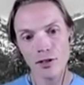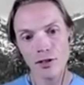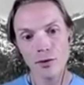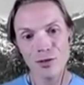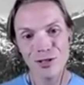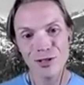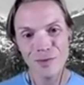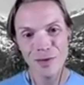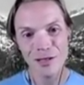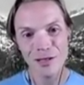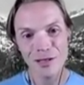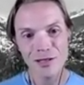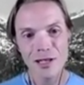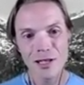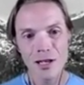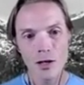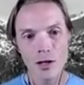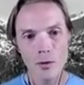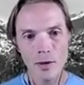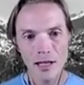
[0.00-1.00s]
which means
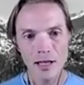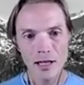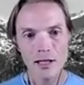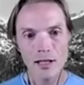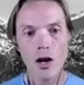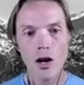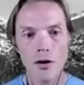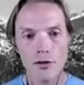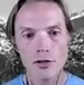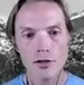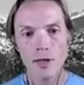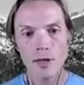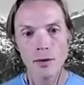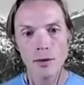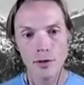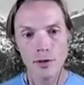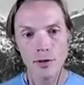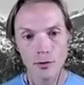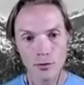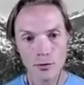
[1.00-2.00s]
we need to also be able
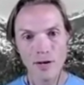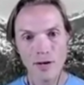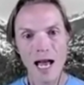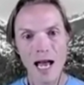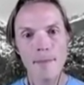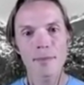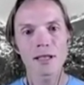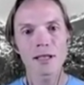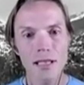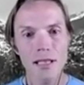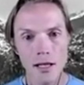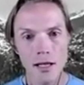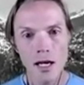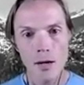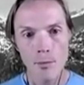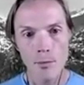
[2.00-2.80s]
to rapidly